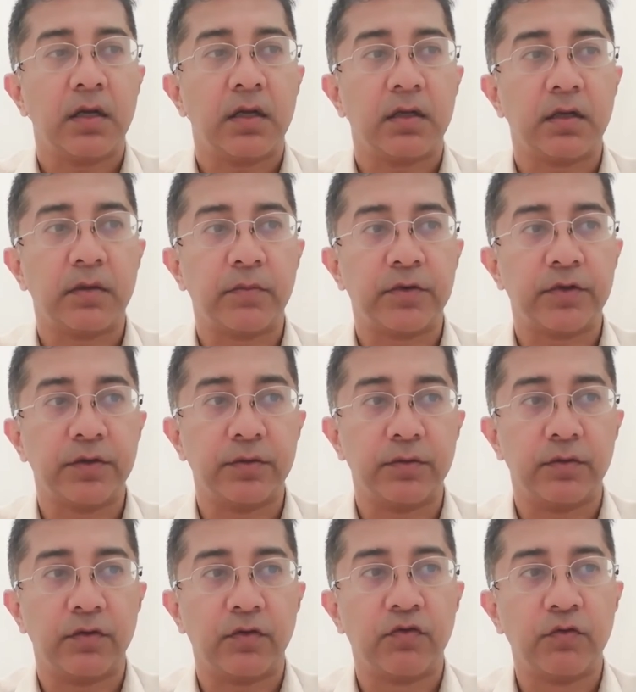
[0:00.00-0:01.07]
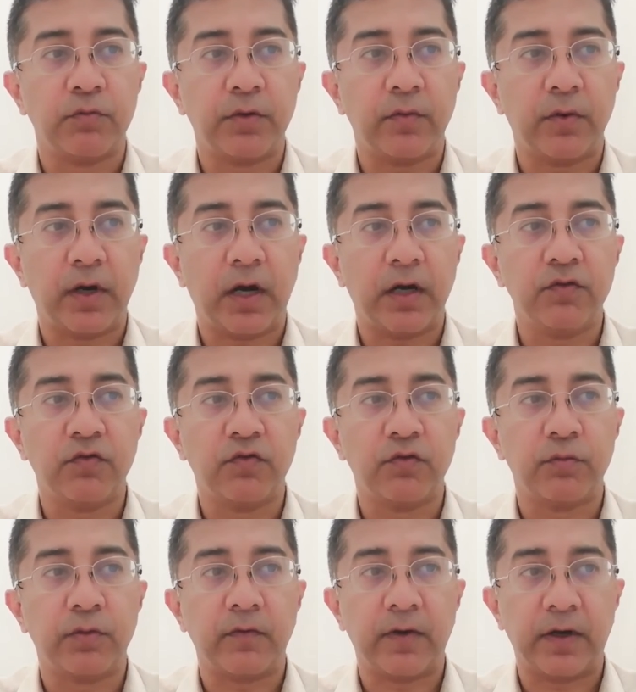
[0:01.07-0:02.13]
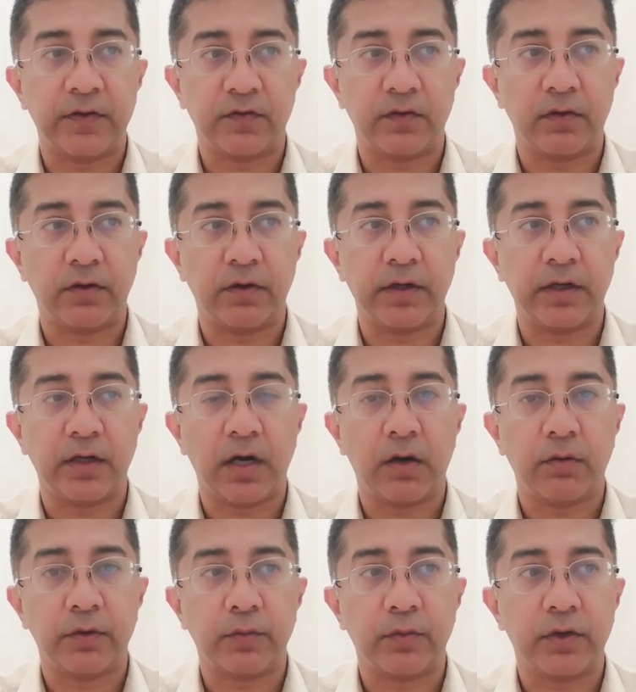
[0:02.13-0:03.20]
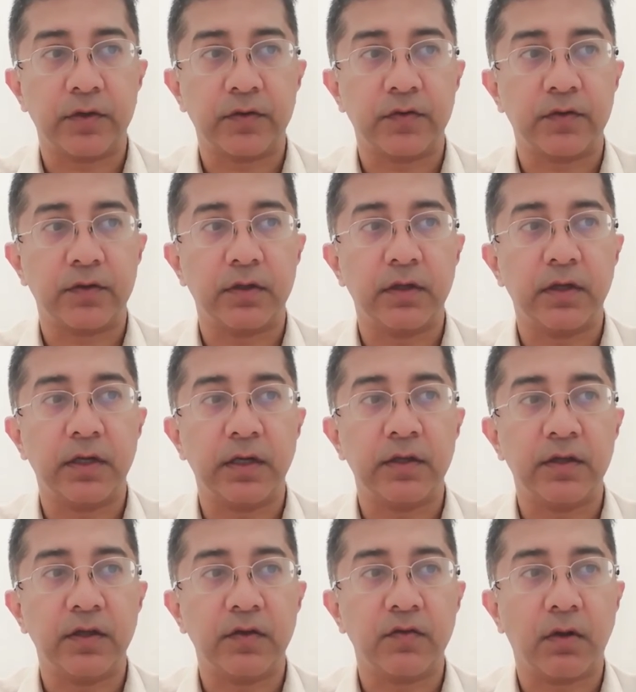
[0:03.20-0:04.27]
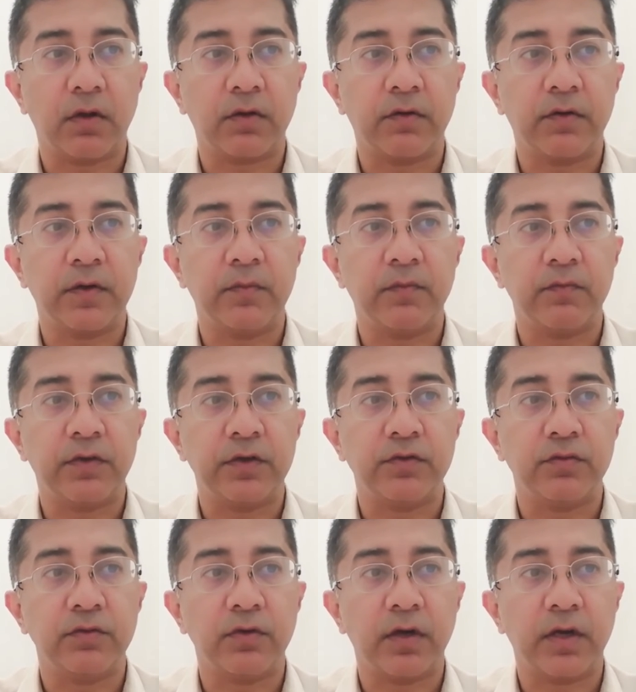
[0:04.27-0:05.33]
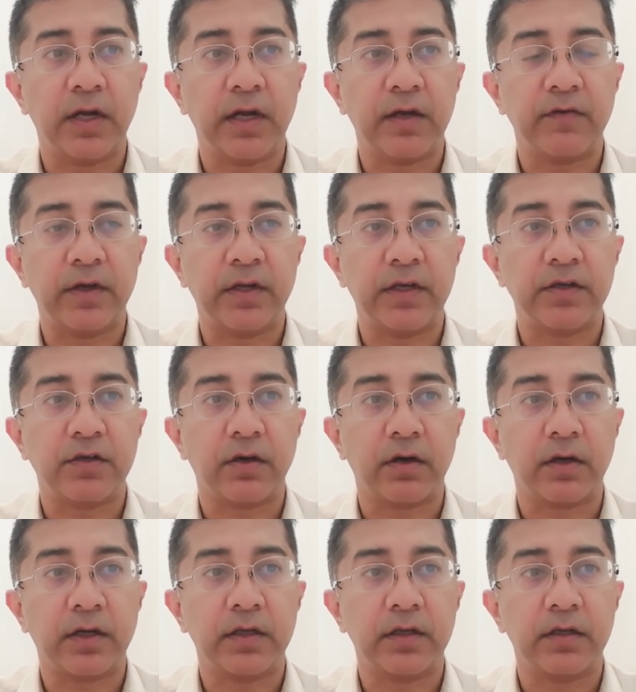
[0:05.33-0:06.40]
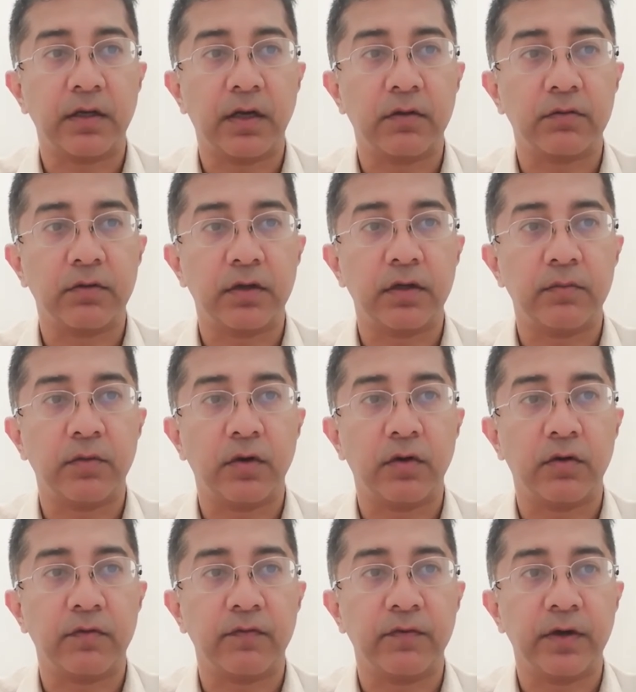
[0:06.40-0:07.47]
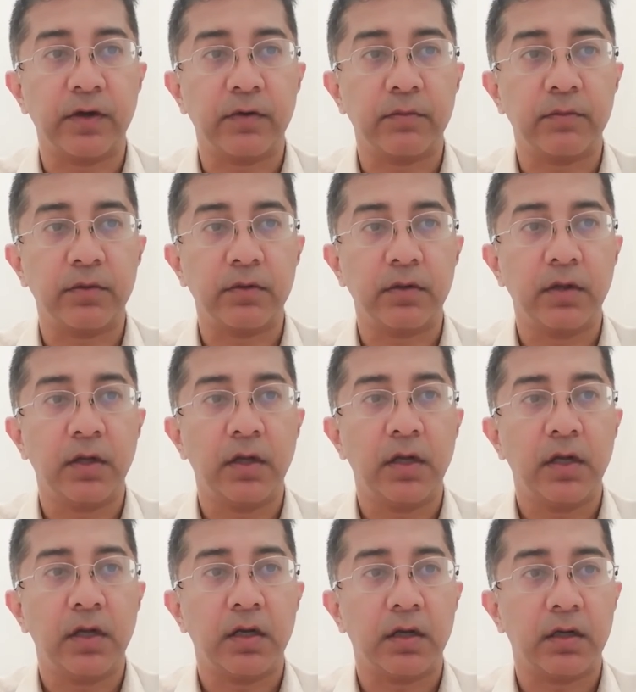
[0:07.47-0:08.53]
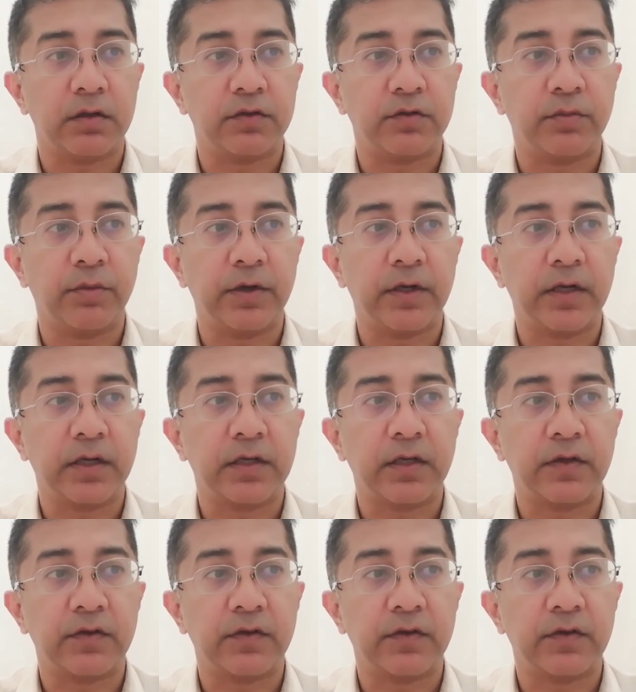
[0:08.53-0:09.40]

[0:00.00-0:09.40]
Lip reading: Number two, unsupervised learning. How it works: in this algorithm, we do not have any target, outcome, or variable to predict